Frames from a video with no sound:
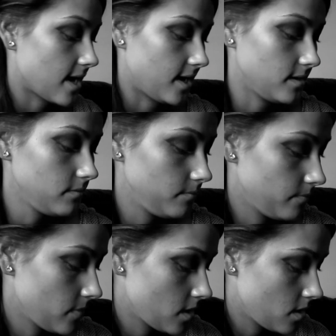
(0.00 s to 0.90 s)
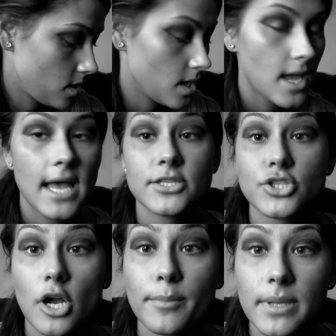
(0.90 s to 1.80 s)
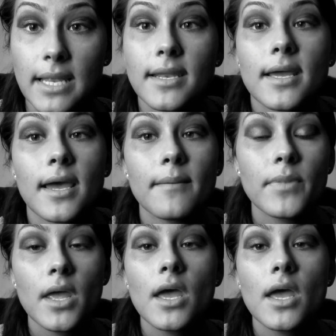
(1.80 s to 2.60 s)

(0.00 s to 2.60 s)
on, and start blending it.